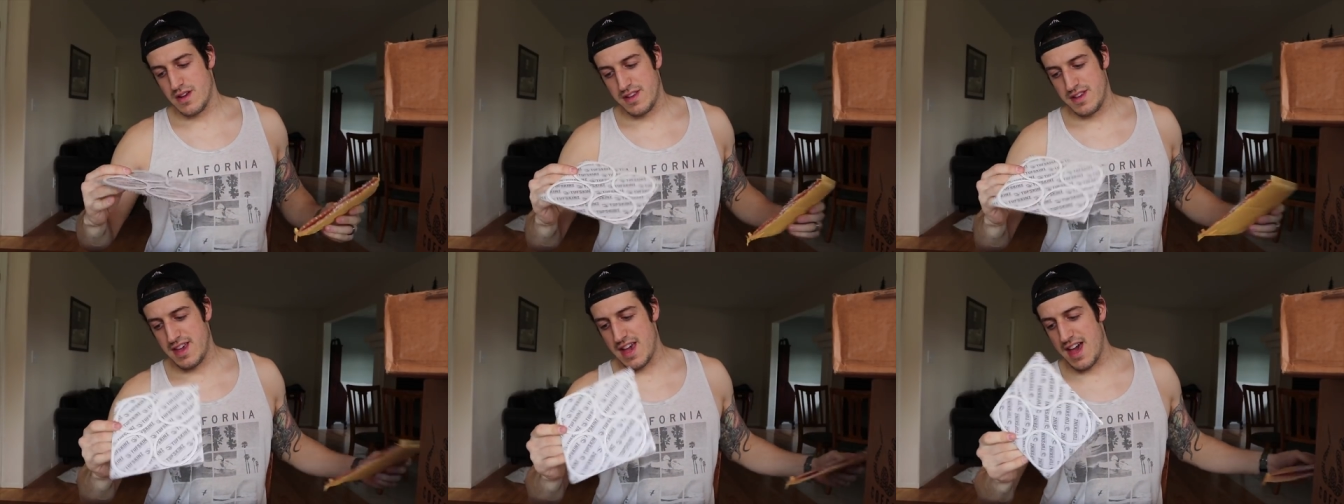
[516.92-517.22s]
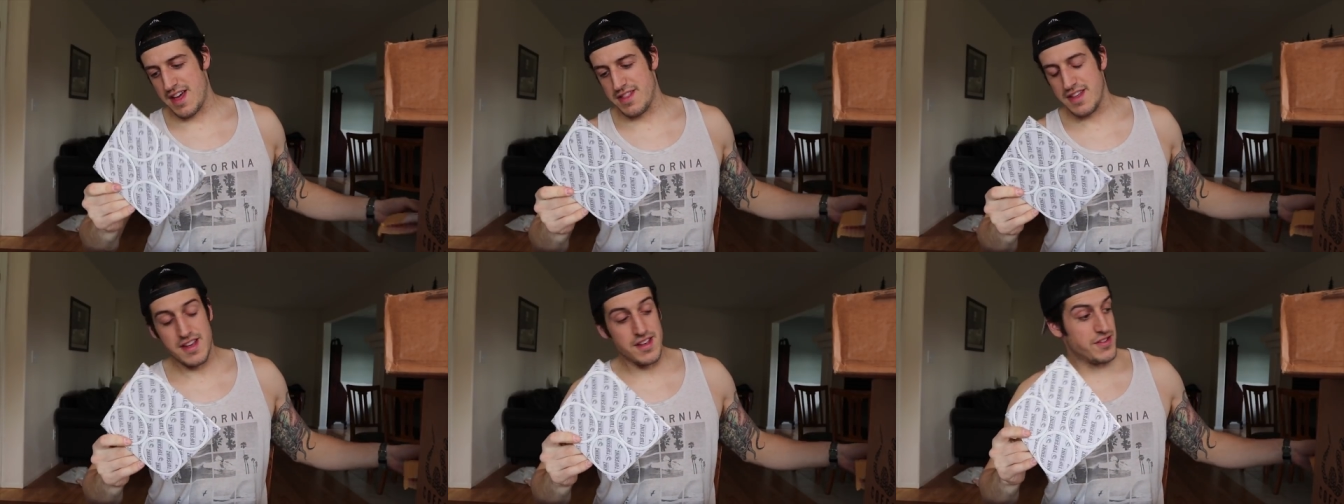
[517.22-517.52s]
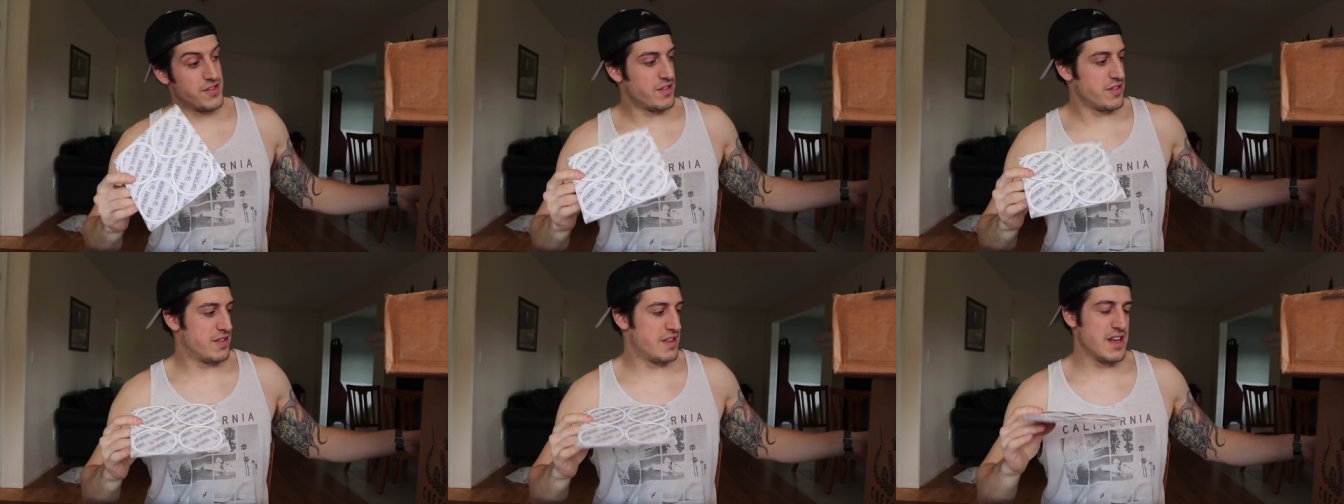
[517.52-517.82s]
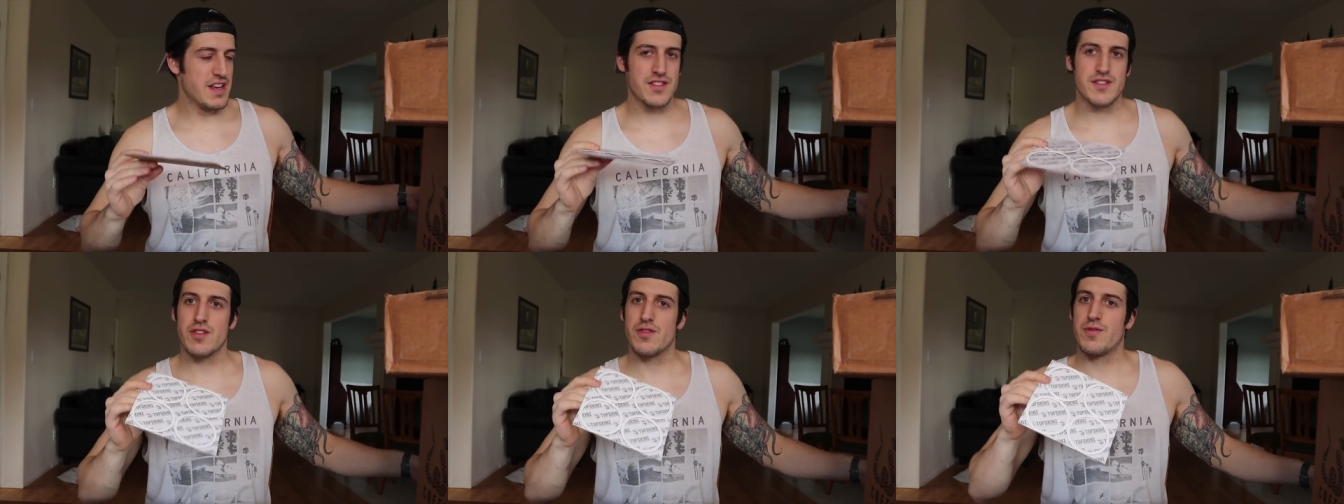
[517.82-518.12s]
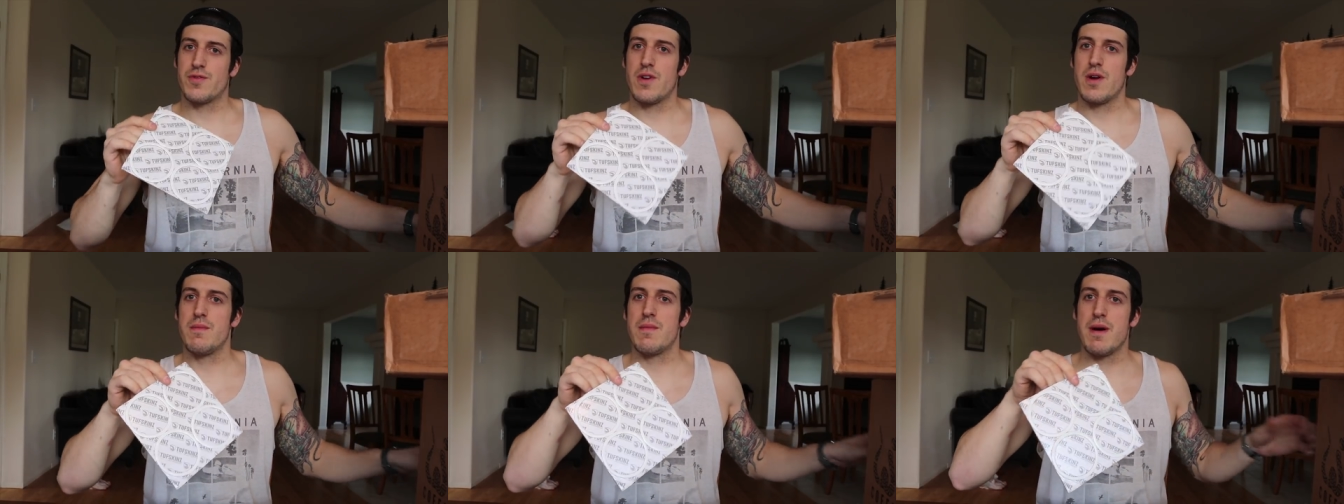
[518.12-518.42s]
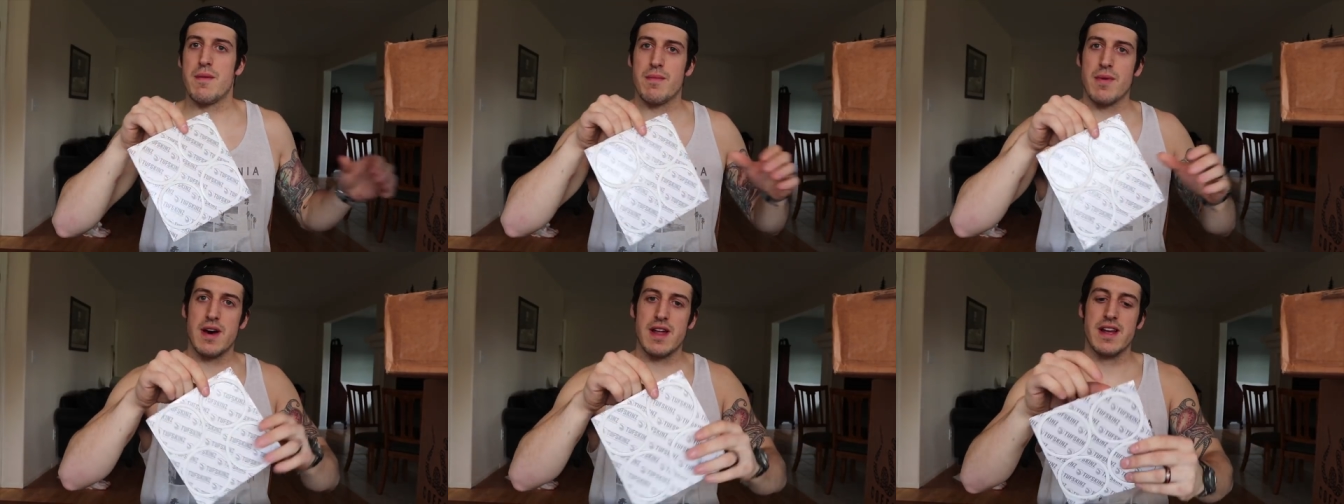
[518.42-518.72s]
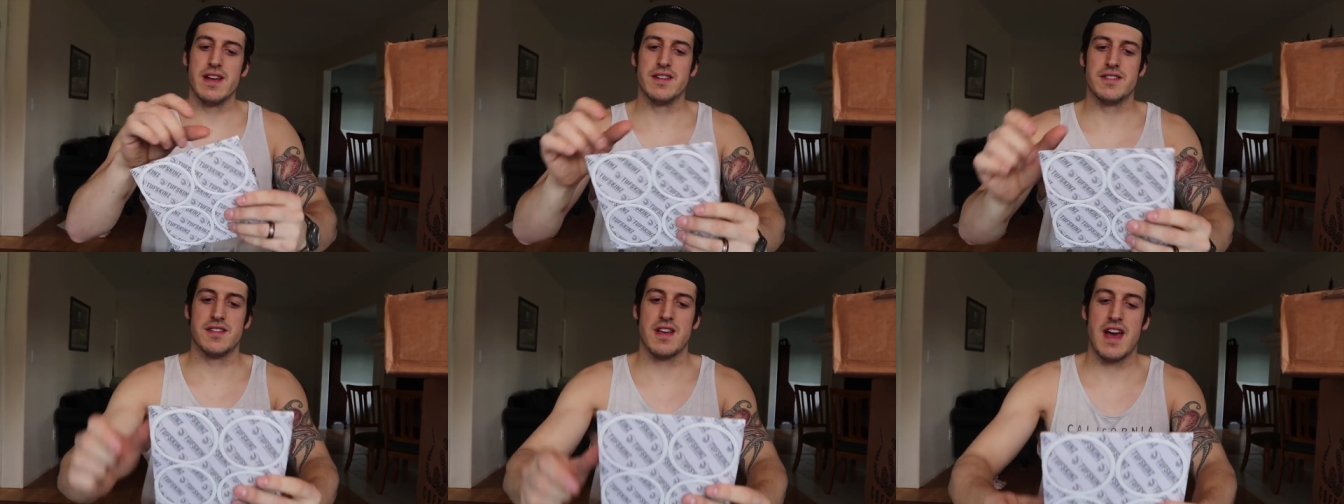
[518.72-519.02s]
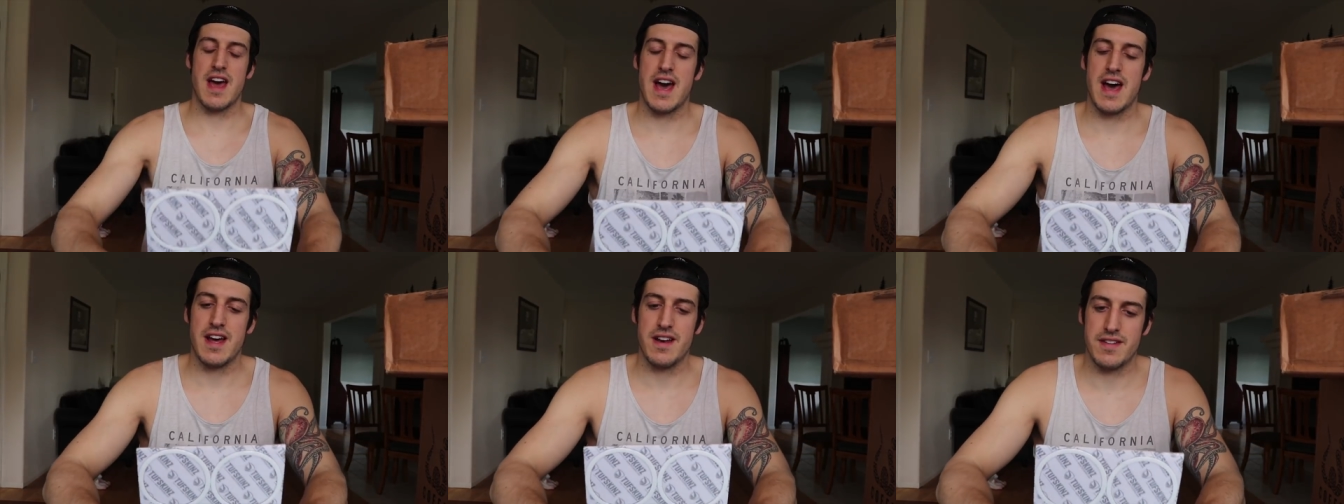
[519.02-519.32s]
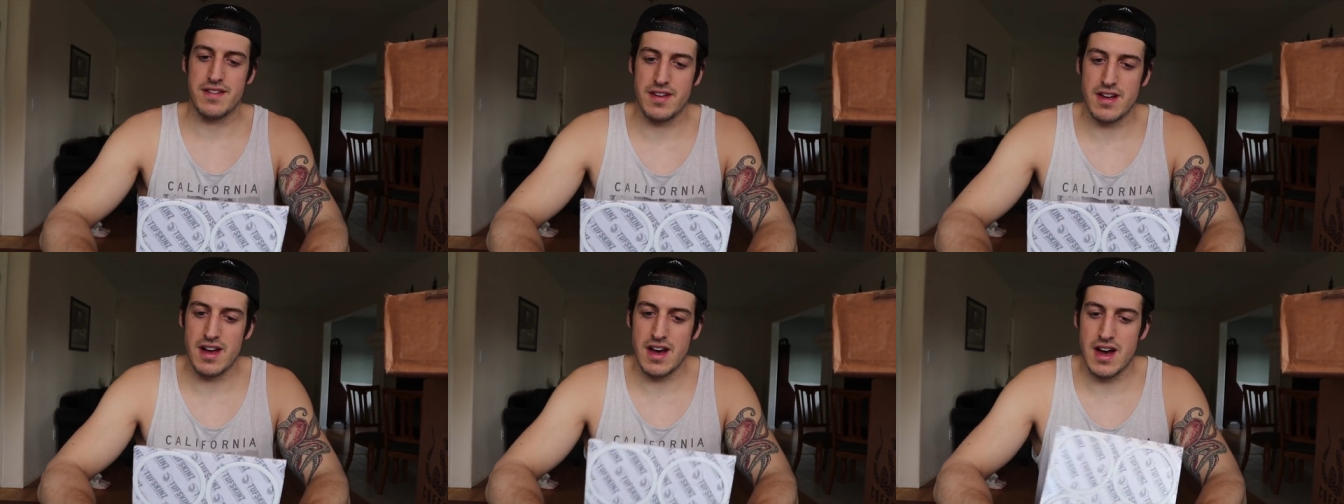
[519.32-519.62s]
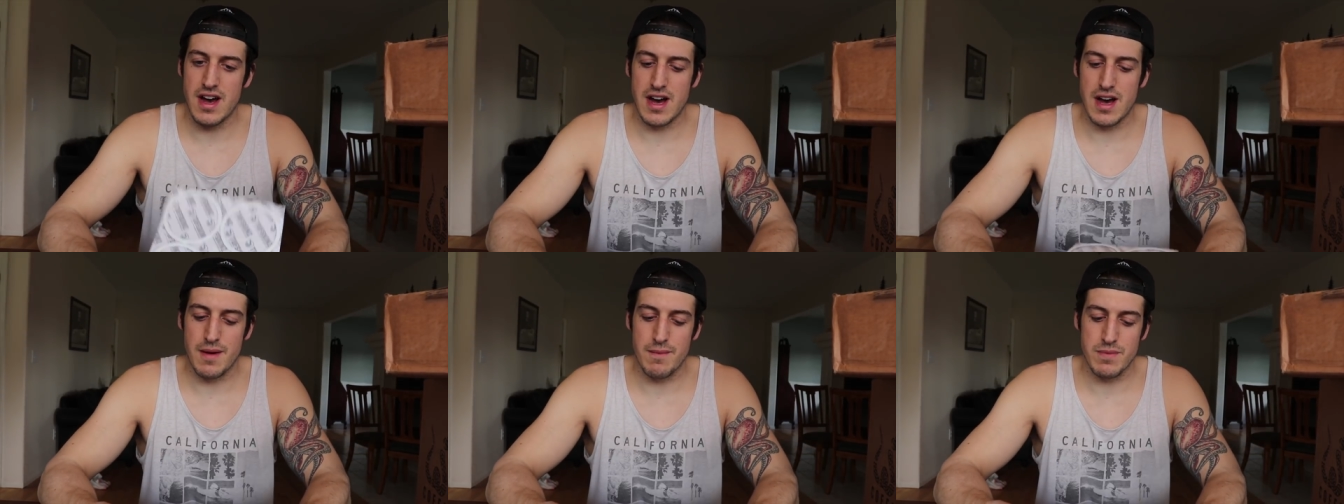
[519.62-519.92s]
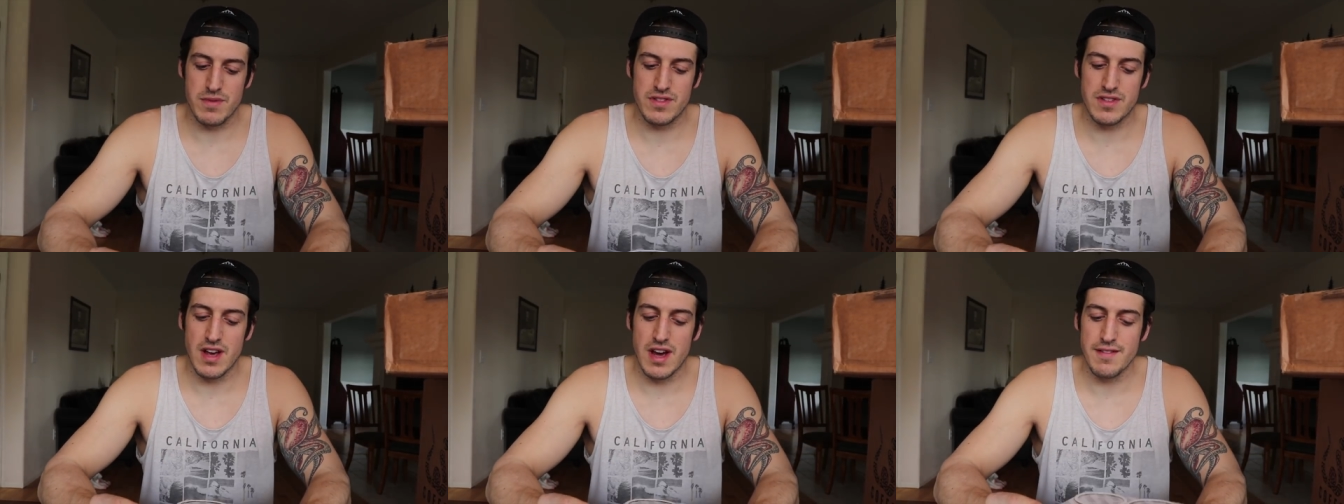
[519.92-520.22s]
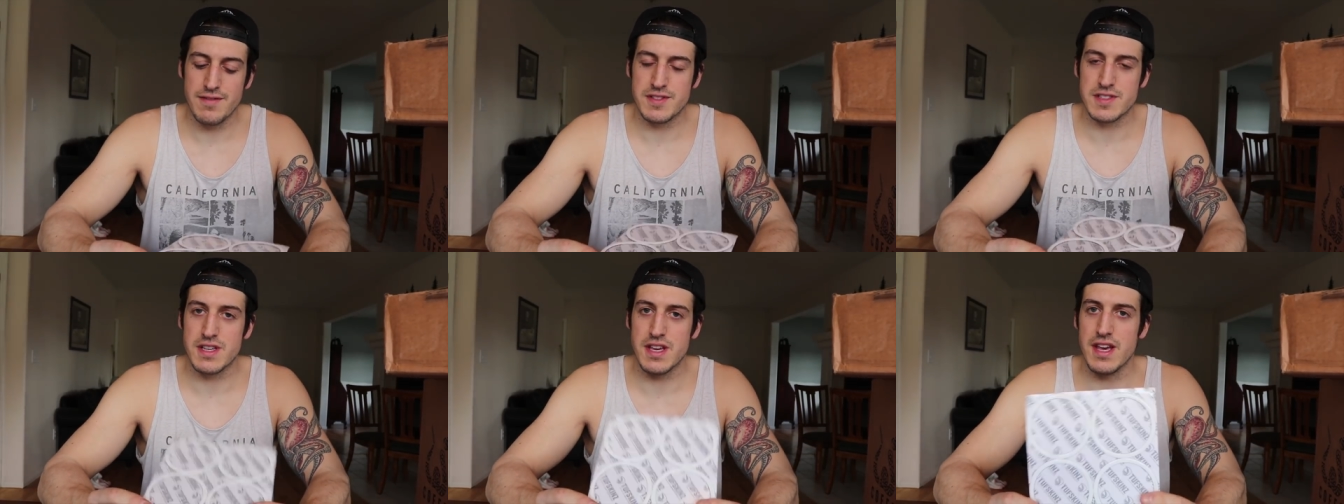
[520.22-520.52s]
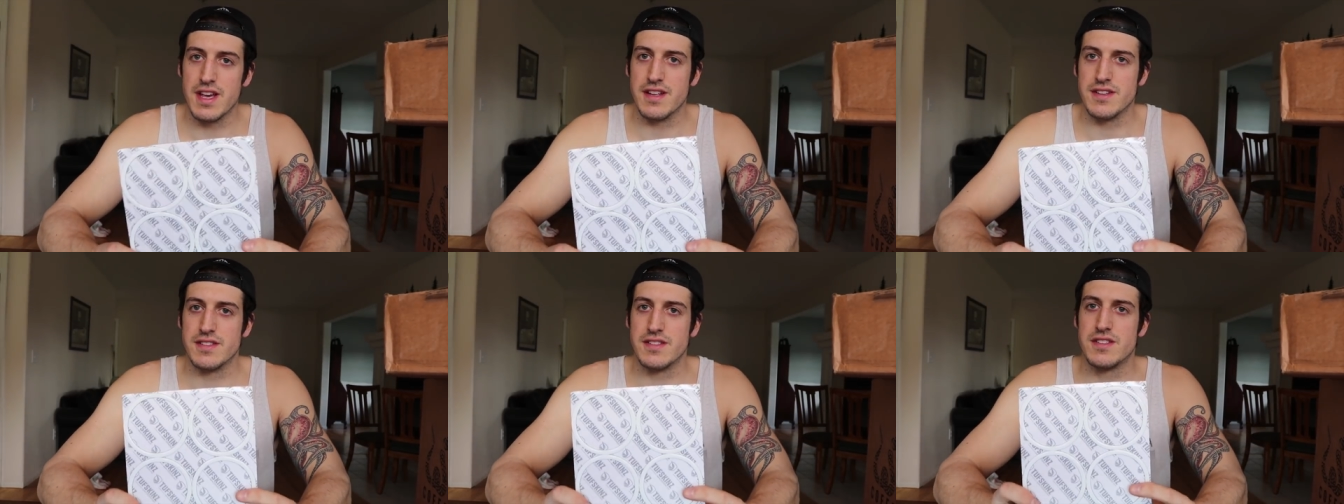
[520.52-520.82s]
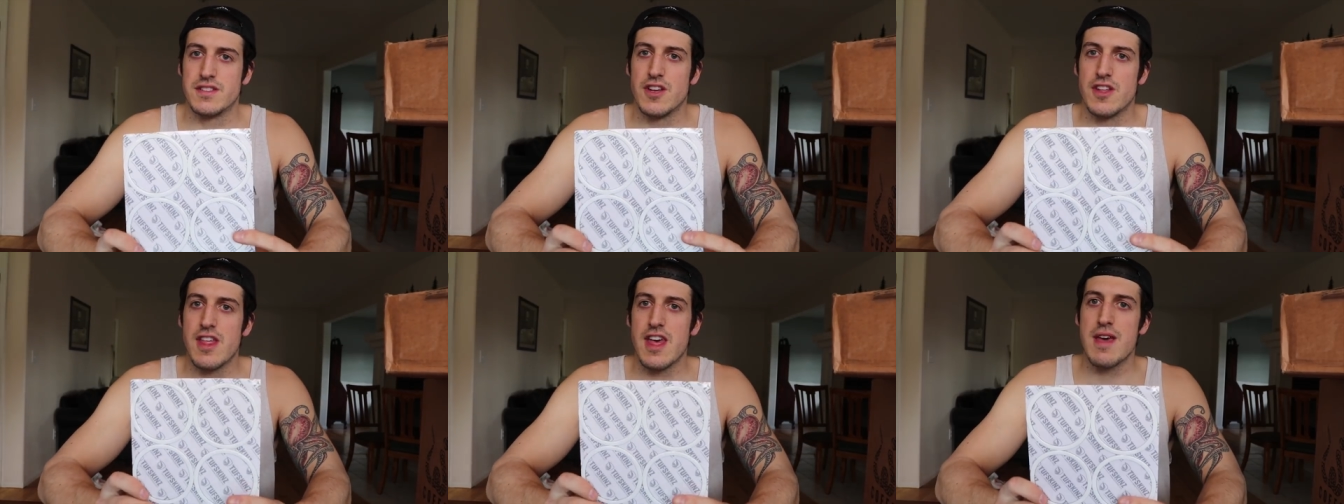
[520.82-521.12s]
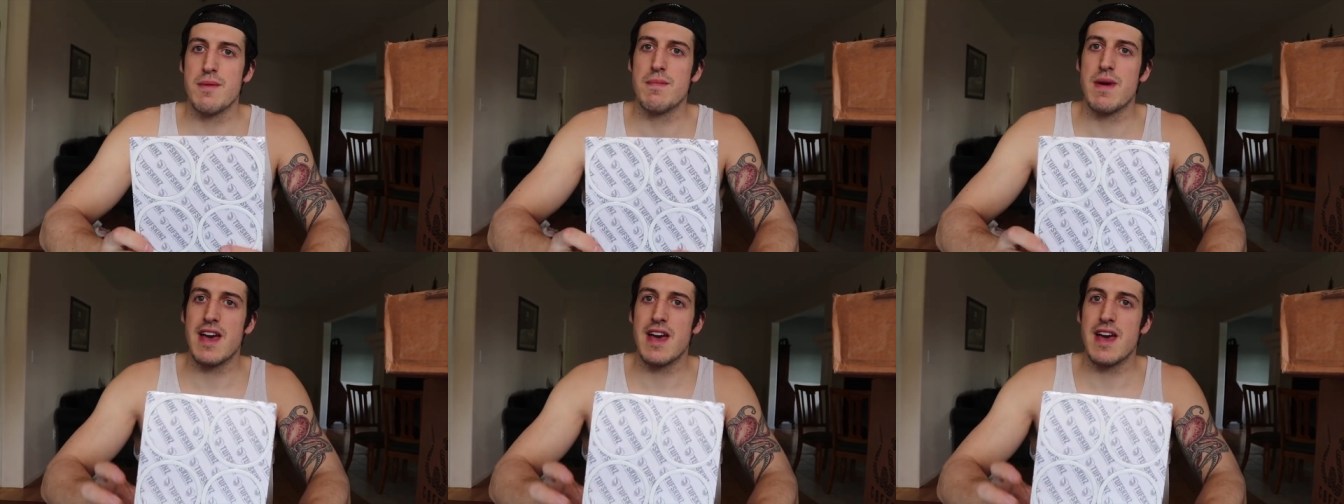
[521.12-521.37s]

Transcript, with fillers: Yeah, these are from my buddies at TUFSKINZ. So they